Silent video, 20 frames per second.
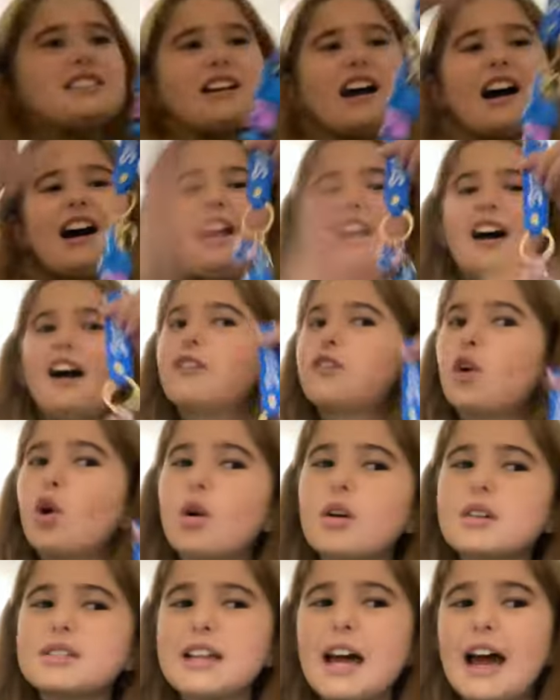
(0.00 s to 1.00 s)
got, of
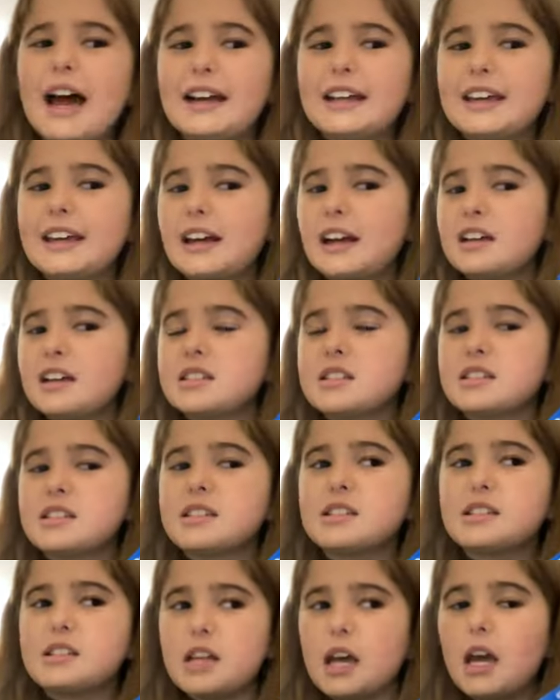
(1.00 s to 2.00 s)
course, I had to get a
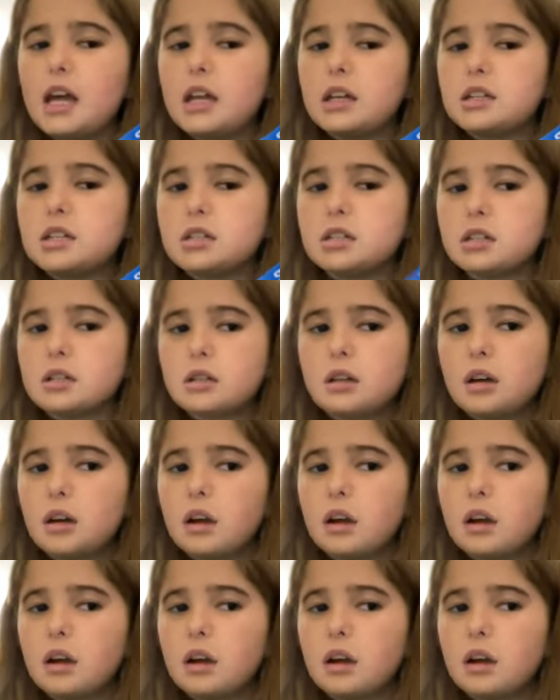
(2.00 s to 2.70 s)
Stitch.